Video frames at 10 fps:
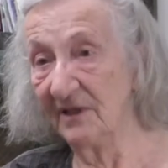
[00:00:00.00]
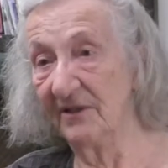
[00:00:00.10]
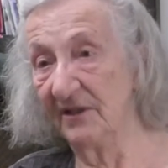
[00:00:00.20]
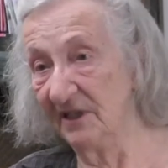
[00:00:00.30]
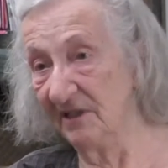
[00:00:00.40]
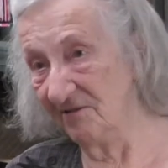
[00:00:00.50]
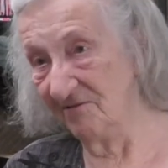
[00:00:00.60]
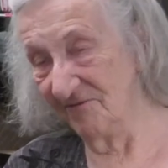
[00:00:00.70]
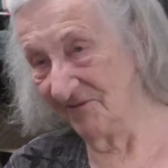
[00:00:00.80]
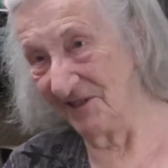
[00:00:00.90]

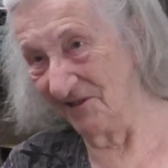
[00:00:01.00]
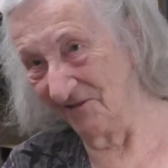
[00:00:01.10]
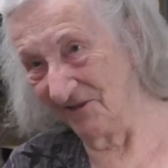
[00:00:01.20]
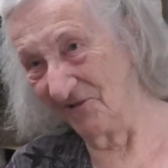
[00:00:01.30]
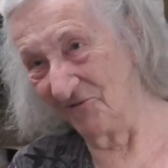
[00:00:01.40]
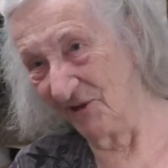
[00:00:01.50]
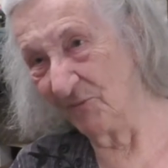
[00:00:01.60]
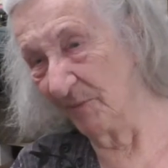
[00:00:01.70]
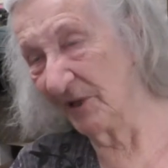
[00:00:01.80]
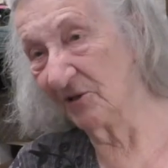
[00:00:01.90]
the three
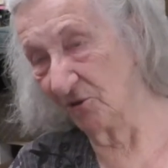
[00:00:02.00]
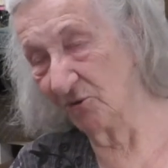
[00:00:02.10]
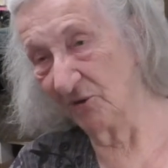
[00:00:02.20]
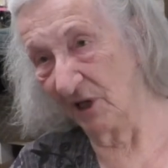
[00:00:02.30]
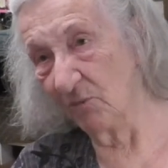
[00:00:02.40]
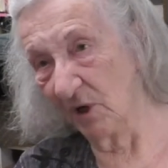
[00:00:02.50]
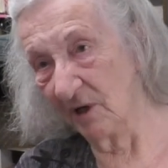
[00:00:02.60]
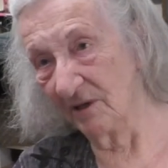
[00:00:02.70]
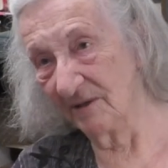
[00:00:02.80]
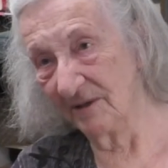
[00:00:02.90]
women, who they
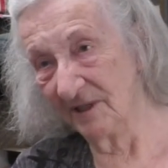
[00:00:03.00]
were.